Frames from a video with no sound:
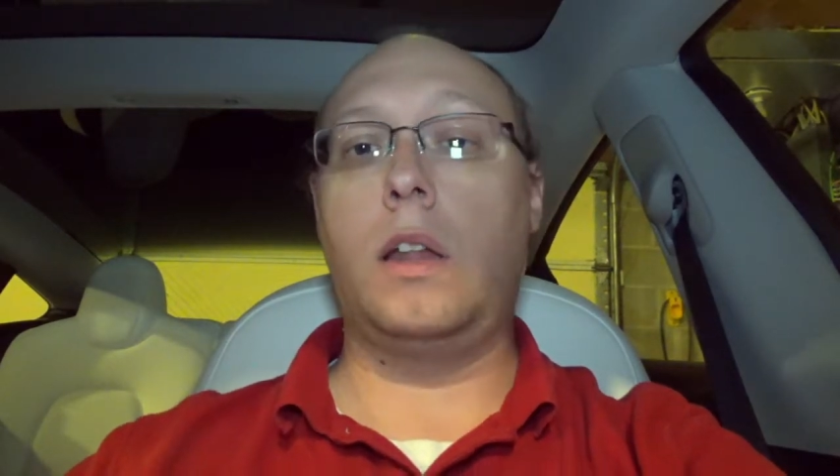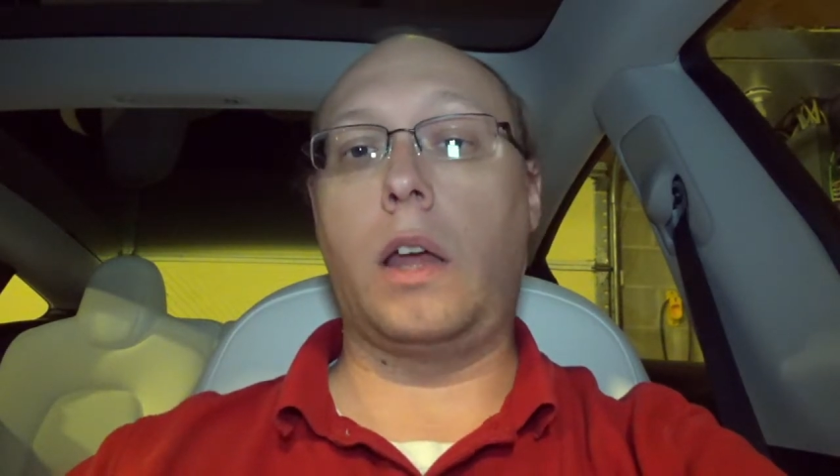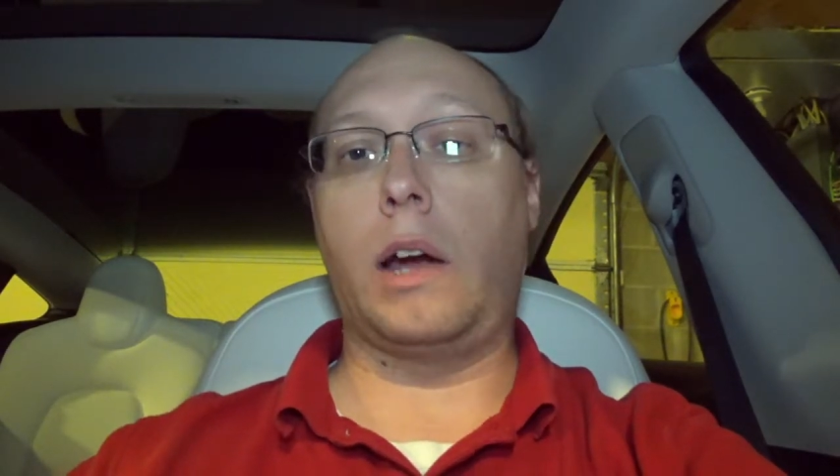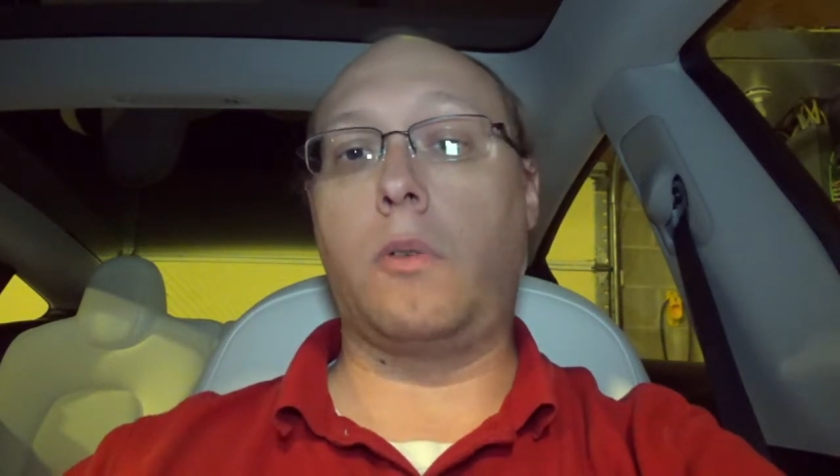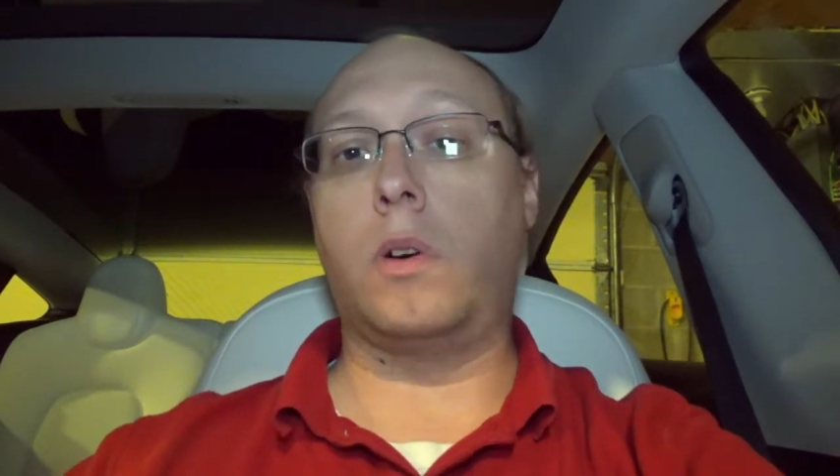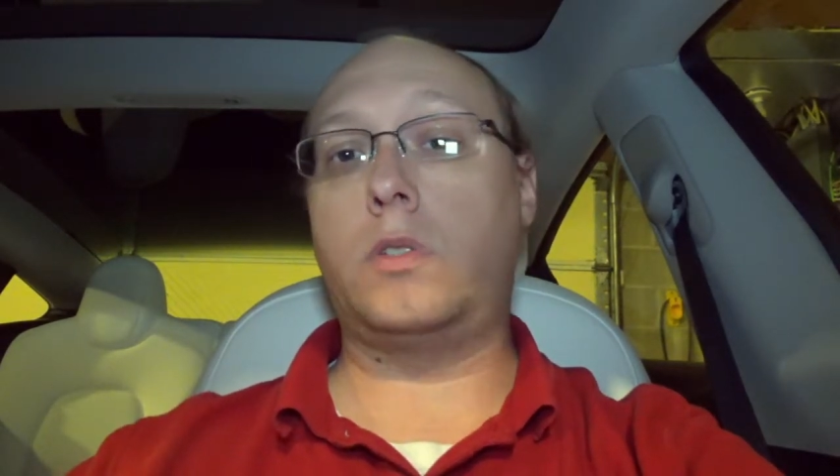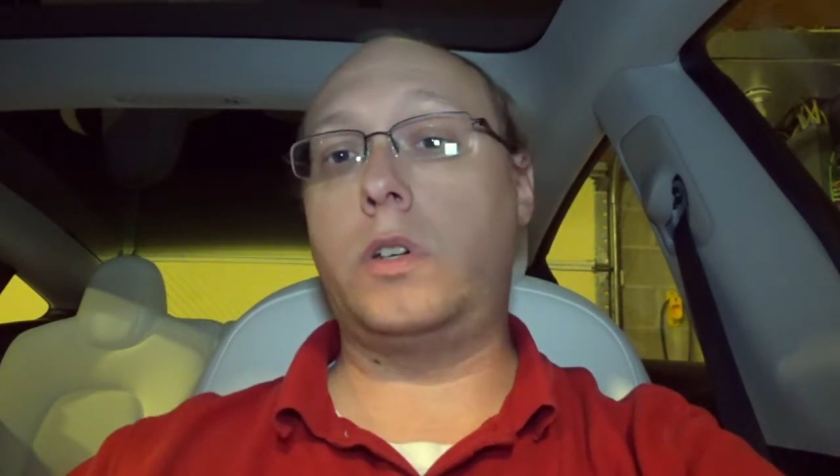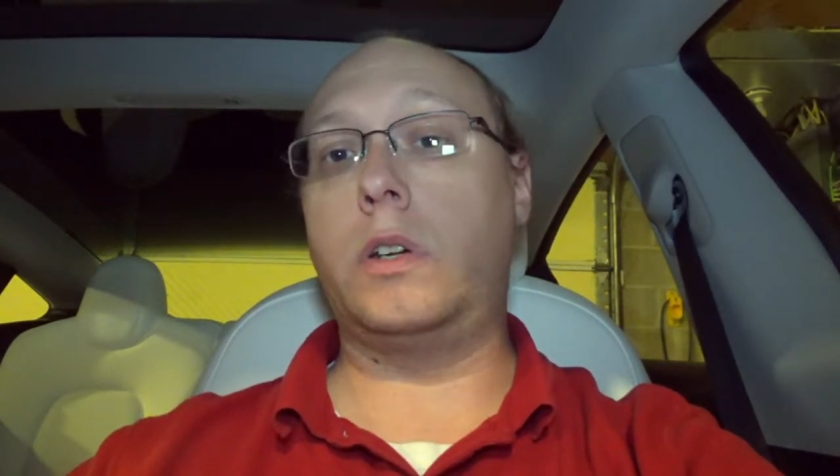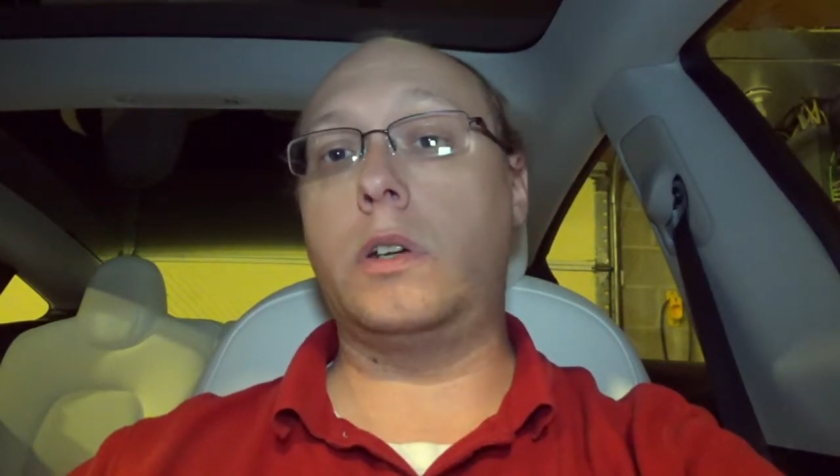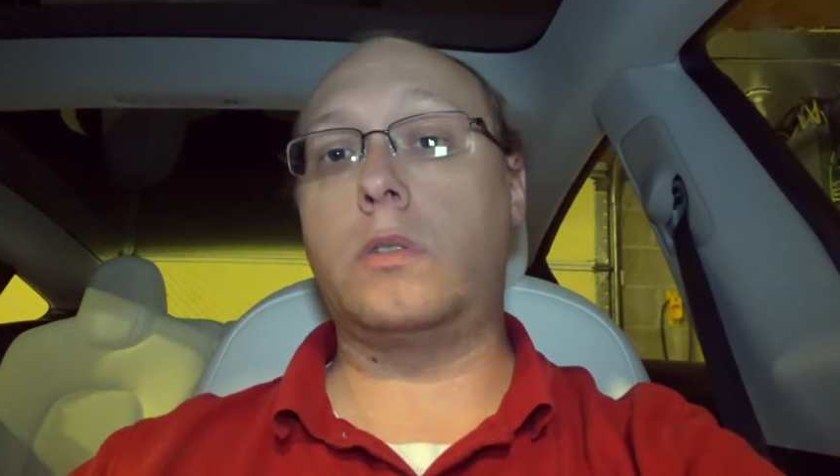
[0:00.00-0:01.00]
They don't want
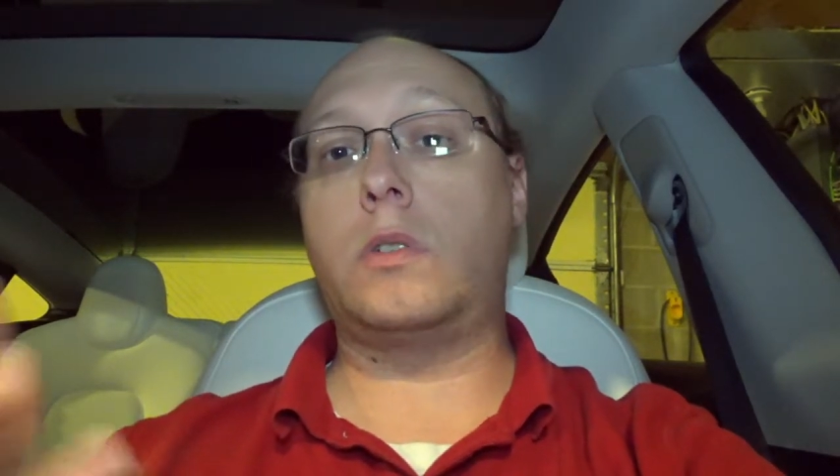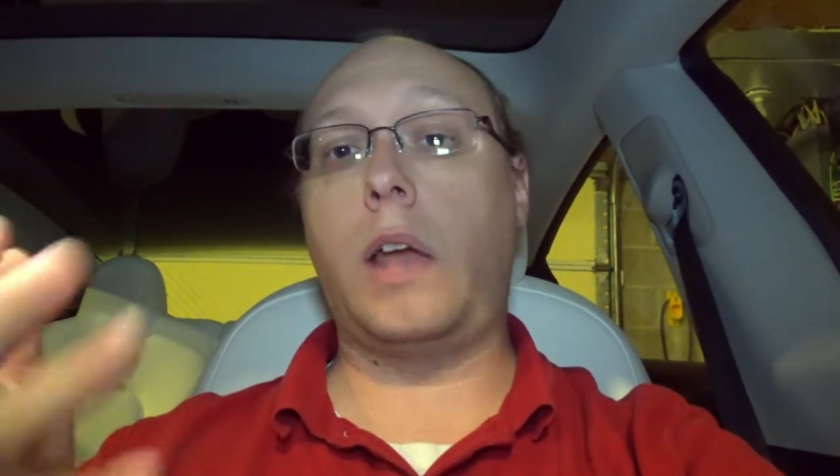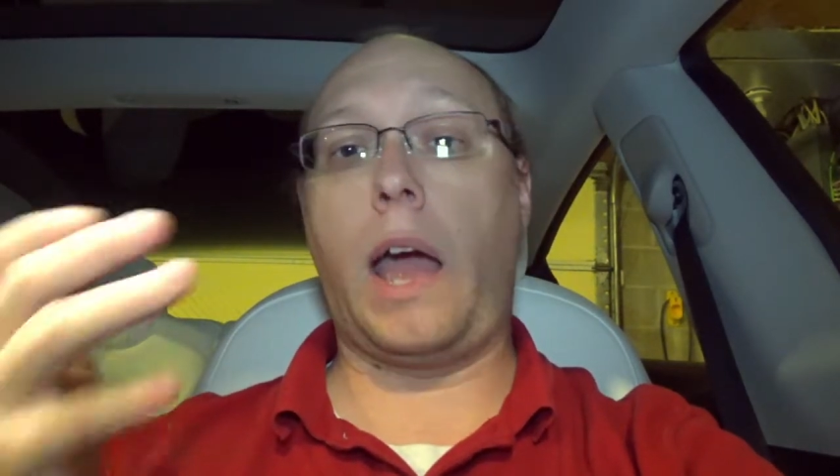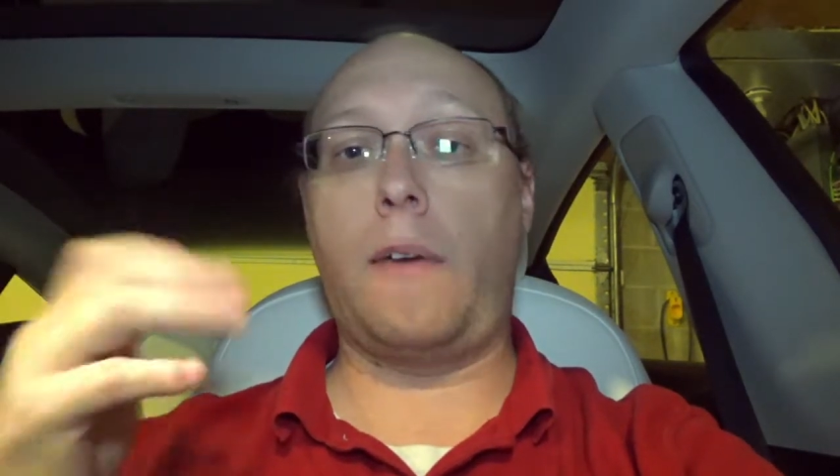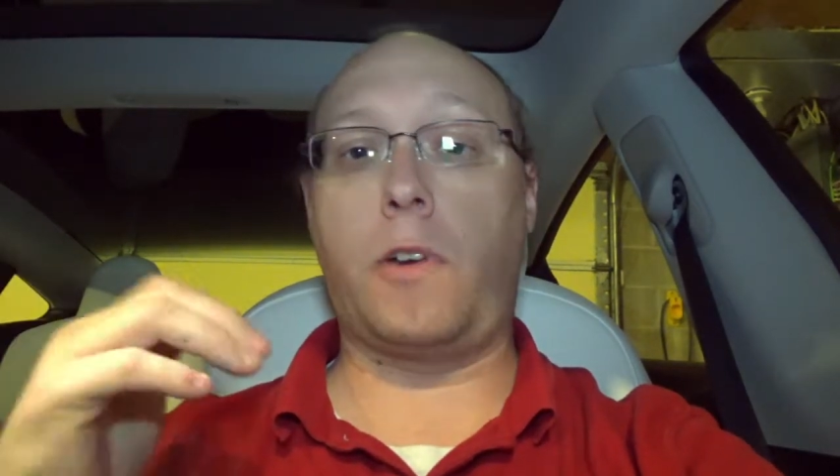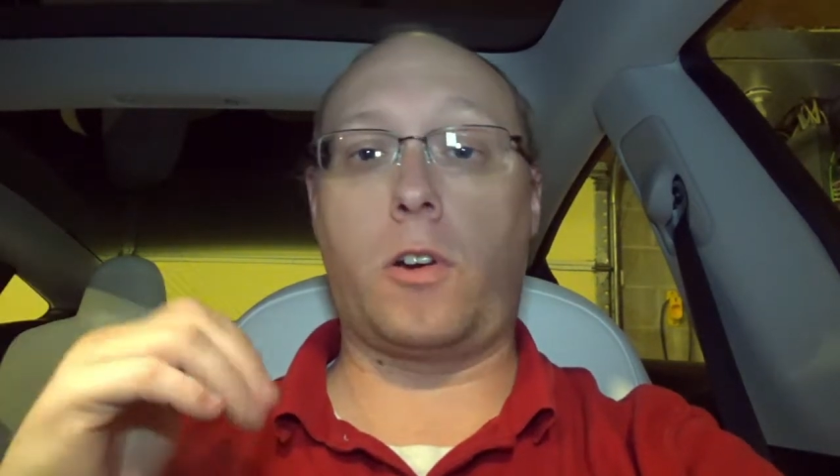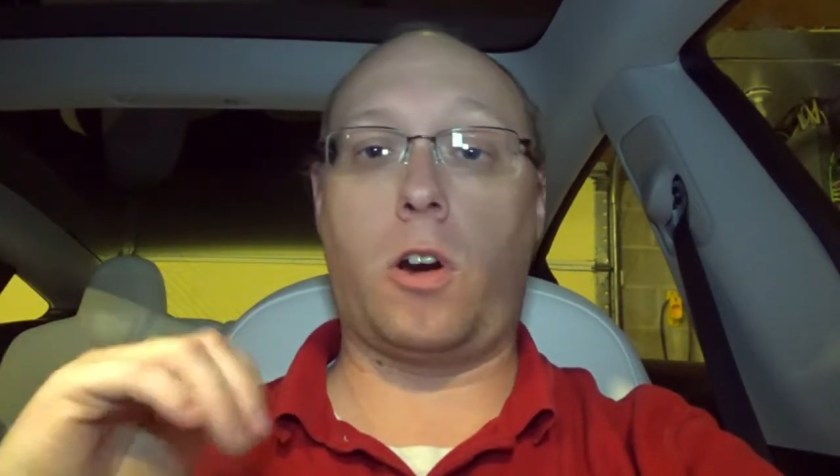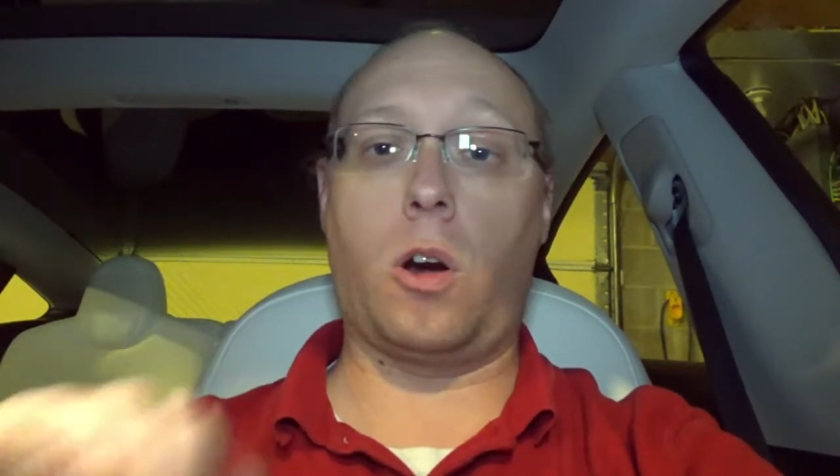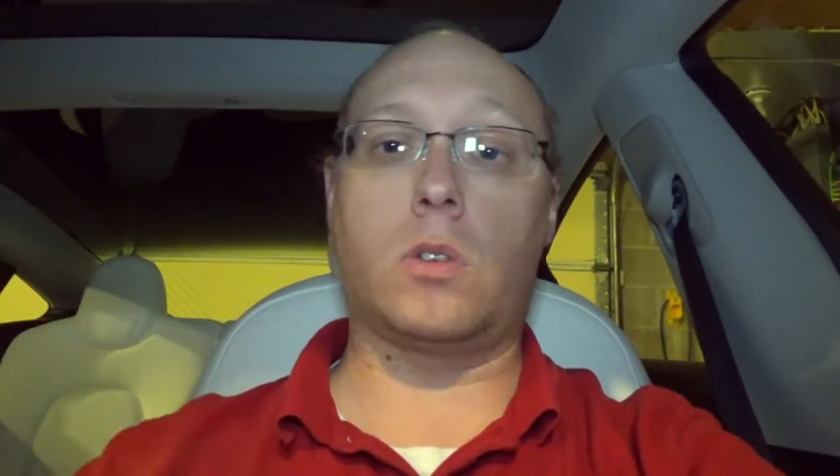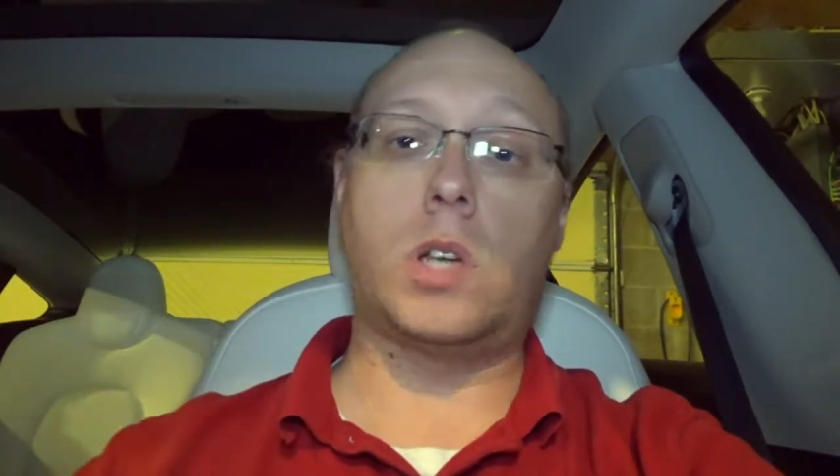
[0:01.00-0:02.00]
you to have your
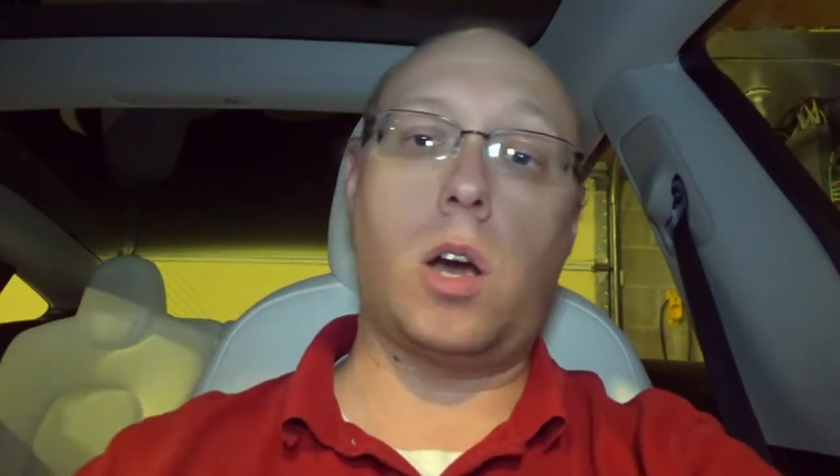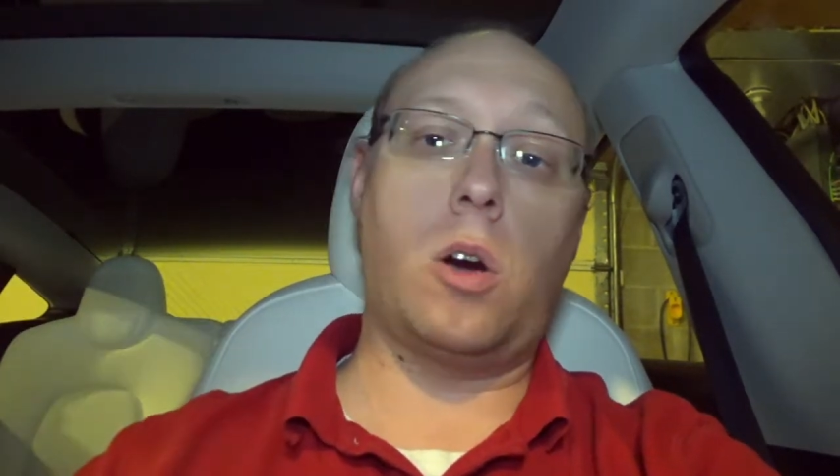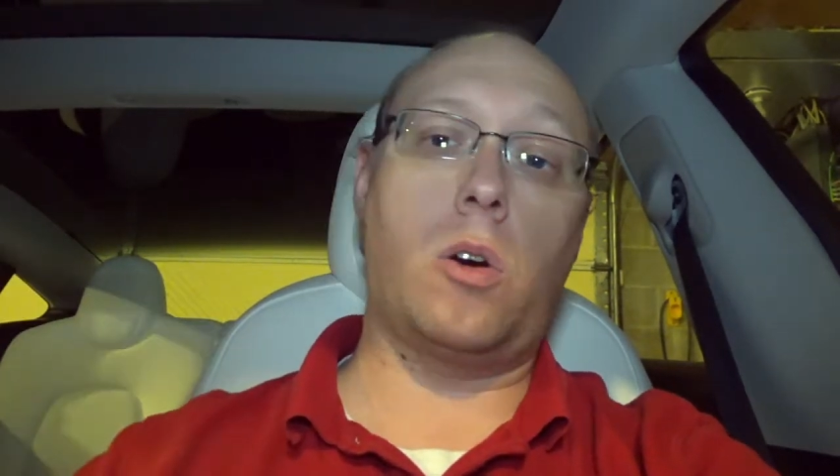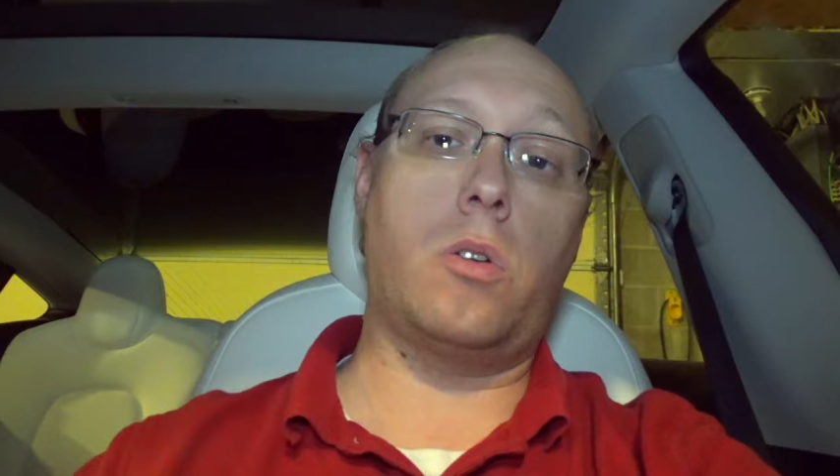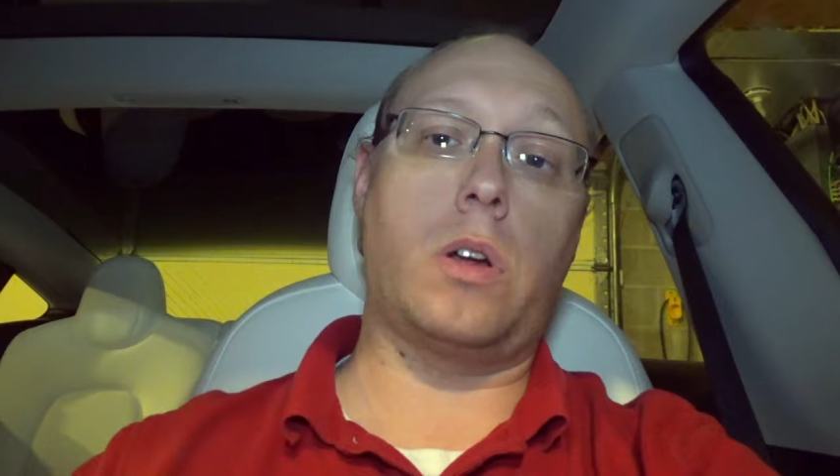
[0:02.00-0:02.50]
car towed